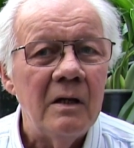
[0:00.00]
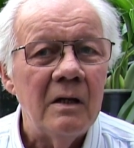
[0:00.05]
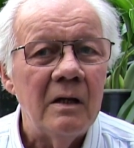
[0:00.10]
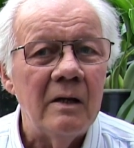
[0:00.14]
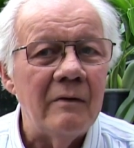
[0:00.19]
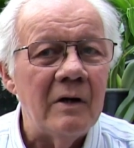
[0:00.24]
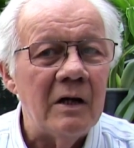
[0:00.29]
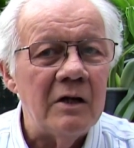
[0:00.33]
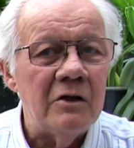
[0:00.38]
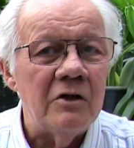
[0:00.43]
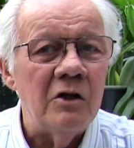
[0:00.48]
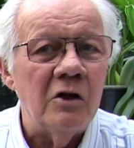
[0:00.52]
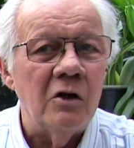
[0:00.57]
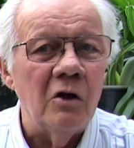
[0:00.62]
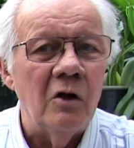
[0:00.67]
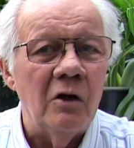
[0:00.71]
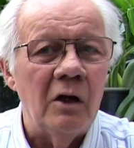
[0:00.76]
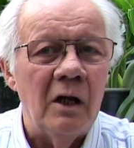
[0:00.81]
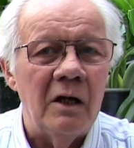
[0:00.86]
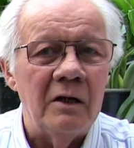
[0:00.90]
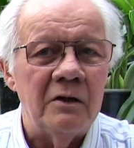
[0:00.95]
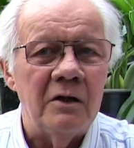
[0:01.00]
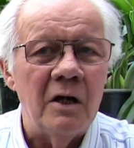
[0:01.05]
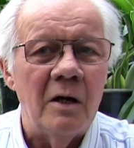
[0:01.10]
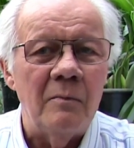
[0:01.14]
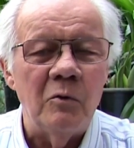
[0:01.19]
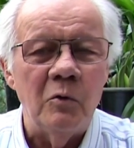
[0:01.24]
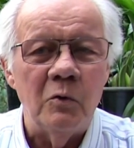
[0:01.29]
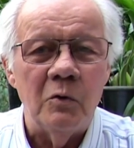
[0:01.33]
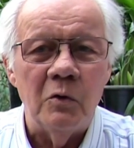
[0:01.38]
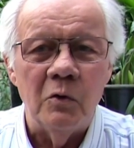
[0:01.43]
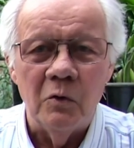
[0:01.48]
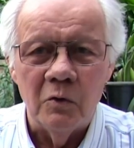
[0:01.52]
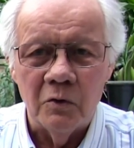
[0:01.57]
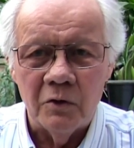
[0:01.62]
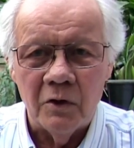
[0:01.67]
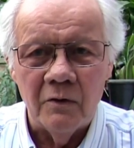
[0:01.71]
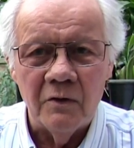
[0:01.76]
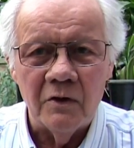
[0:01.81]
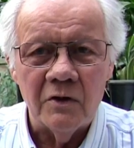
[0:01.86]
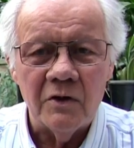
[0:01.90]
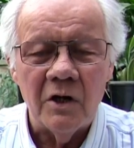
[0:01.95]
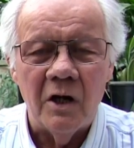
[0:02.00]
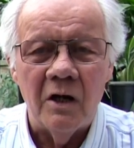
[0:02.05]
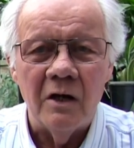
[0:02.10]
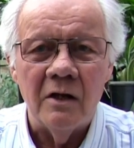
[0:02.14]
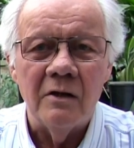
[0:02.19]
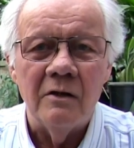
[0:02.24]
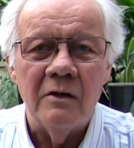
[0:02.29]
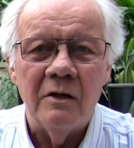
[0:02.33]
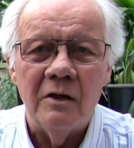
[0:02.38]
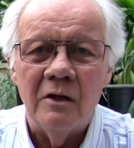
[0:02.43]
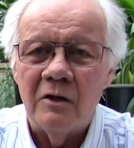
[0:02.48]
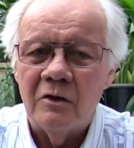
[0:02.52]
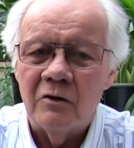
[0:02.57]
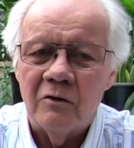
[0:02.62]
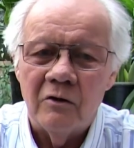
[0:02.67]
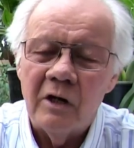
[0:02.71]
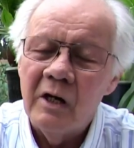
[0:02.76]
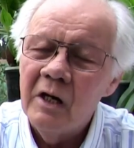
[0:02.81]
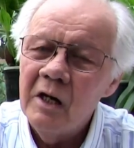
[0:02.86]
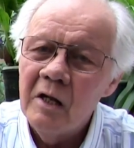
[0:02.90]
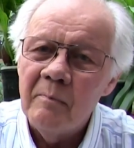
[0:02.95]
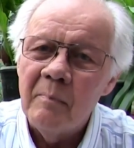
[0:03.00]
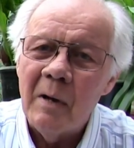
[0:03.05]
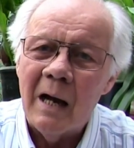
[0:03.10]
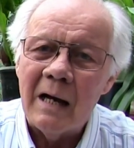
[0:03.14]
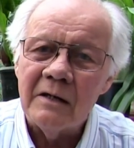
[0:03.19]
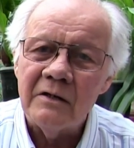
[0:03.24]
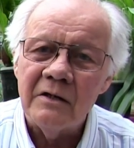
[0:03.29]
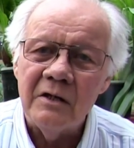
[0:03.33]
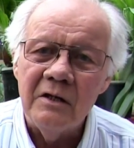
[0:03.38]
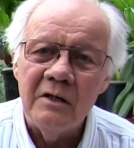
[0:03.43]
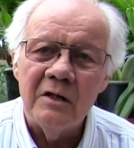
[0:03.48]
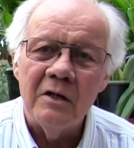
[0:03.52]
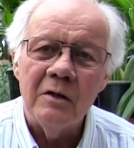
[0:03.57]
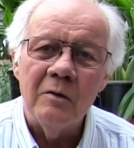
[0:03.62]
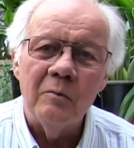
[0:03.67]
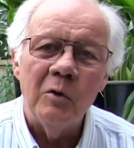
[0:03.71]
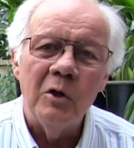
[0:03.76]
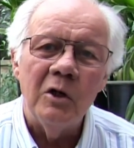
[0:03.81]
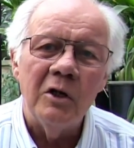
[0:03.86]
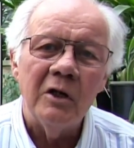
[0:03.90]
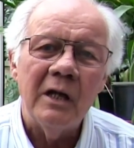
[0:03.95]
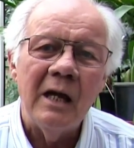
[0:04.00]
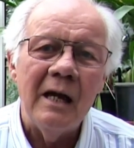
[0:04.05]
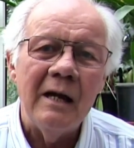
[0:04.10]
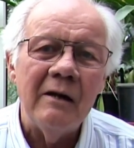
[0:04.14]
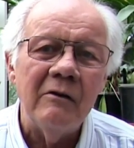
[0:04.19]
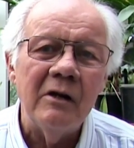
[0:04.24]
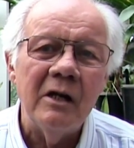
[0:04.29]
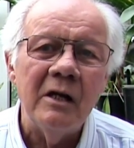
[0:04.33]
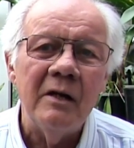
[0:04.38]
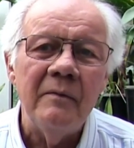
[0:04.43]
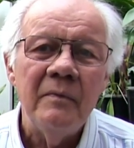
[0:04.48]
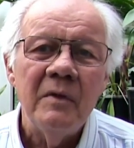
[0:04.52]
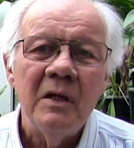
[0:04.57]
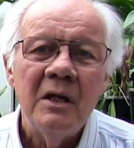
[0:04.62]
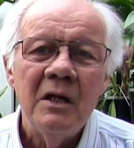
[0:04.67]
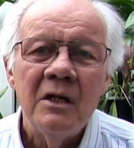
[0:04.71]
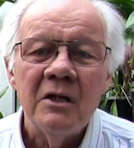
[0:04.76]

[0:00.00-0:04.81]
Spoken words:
They've actually got like double doors on the side of the nursery and it backs into the work area.